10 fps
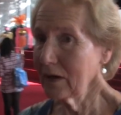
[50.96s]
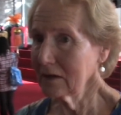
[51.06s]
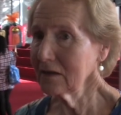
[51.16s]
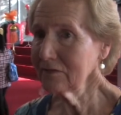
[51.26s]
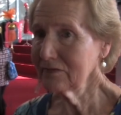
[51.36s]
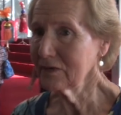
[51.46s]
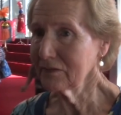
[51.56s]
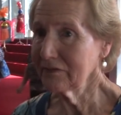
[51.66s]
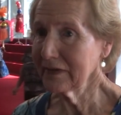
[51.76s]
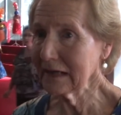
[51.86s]
well,
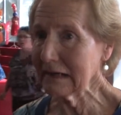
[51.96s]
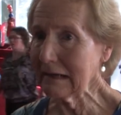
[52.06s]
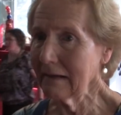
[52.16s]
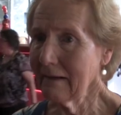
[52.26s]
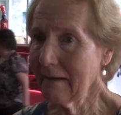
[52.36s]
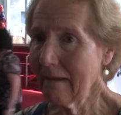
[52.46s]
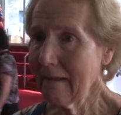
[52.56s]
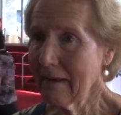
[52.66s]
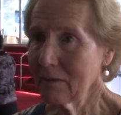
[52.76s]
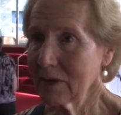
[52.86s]
full of feeling,
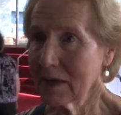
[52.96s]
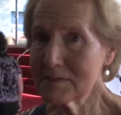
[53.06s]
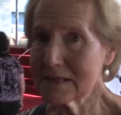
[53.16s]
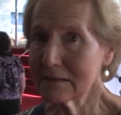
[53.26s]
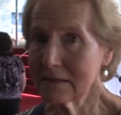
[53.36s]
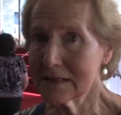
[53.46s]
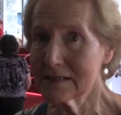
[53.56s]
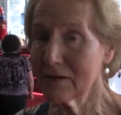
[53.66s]
but absolutely